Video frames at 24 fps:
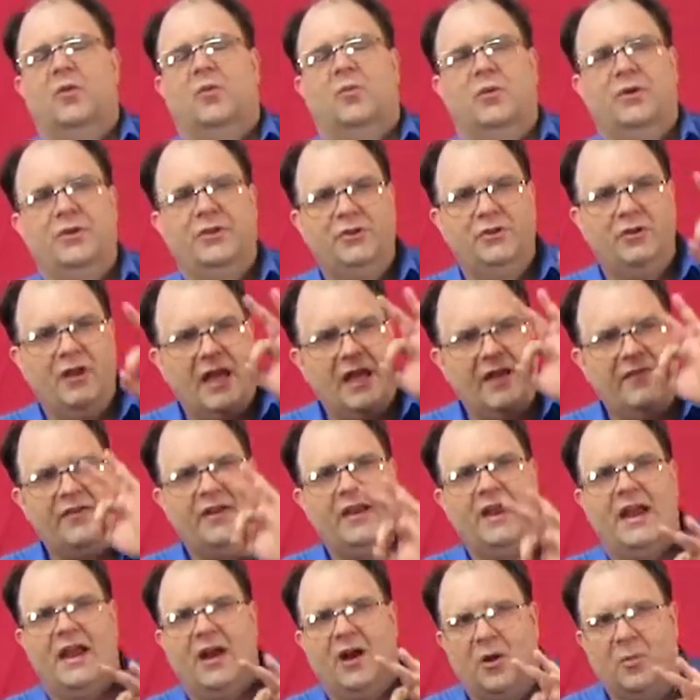when you have
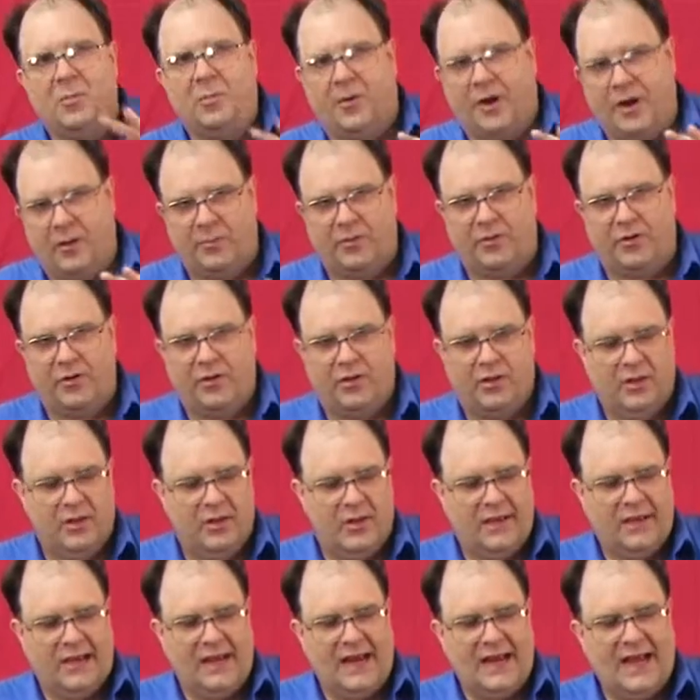an air bubble,
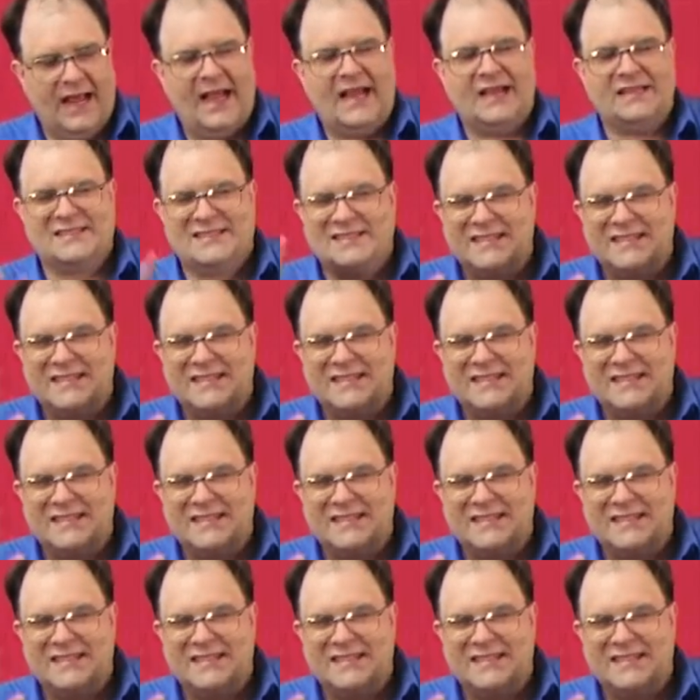it has